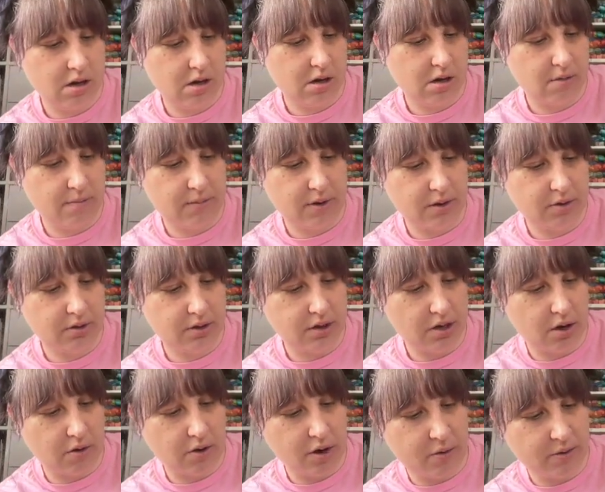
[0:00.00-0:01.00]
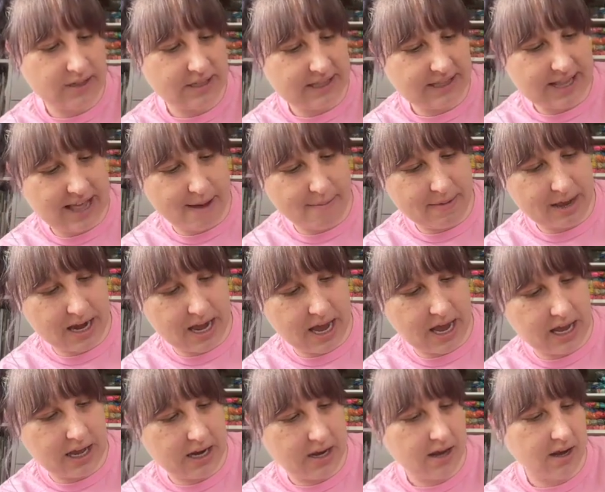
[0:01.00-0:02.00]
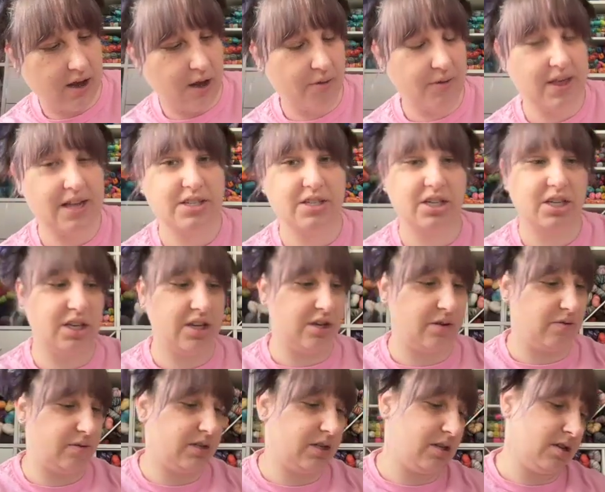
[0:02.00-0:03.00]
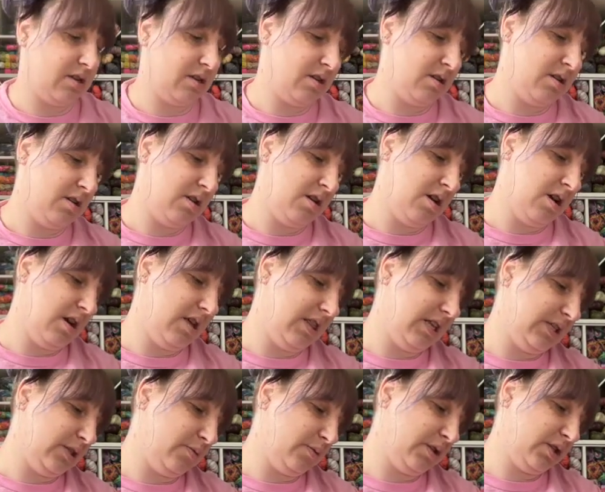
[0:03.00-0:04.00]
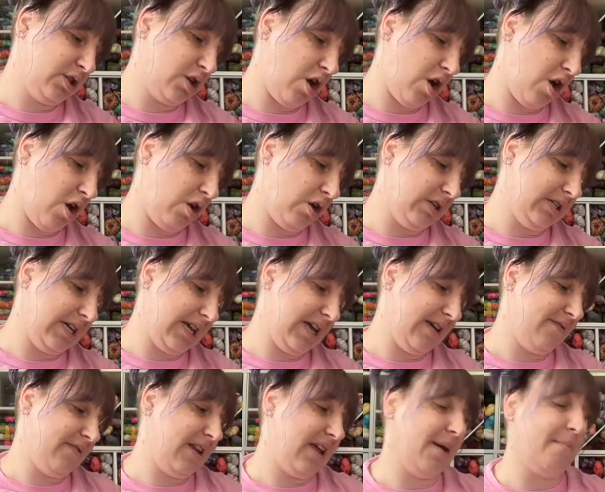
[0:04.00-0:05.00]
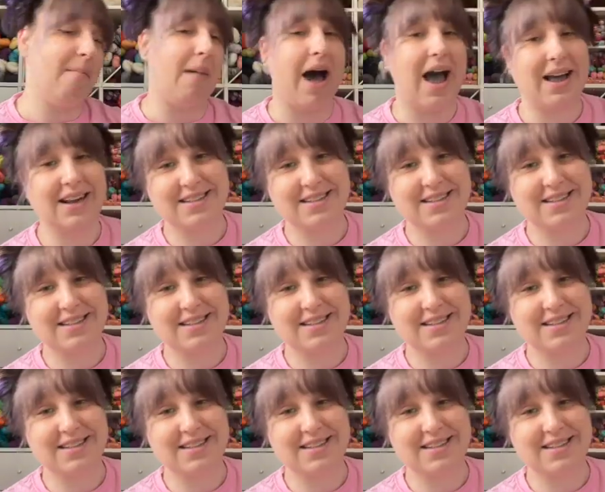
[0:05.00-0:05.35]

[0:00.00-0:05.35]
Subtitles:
Almost. Oh no, it's lemonade. Oh, that's cute. This one's called Evening Mai